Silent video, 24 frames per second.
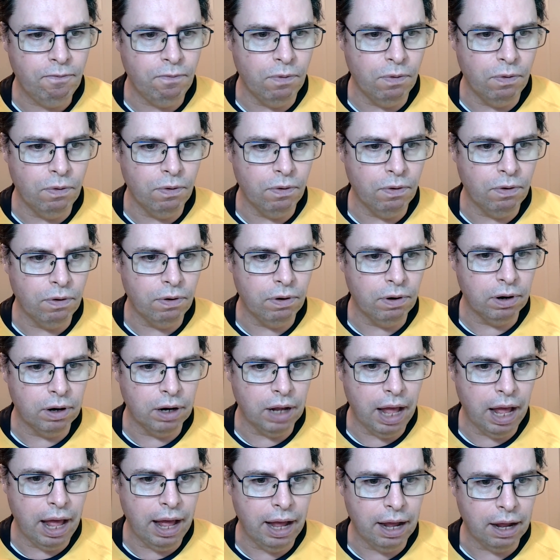
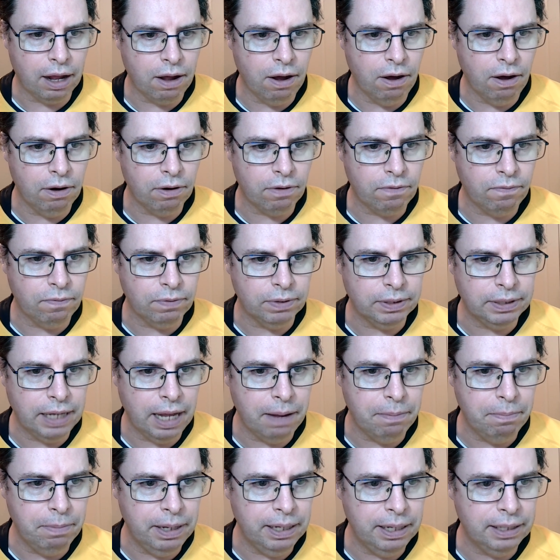for Connacht for
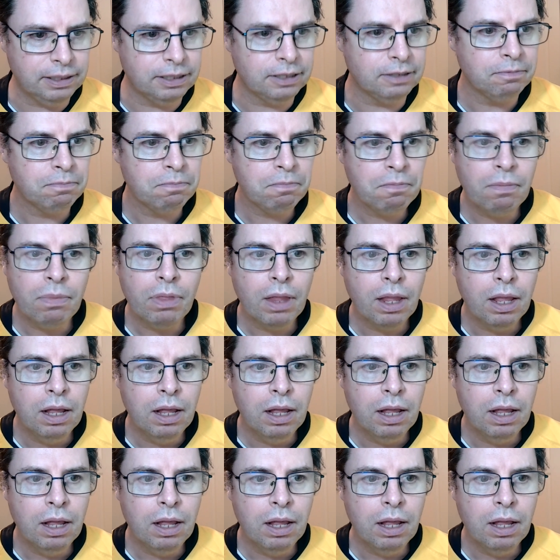10 minutes.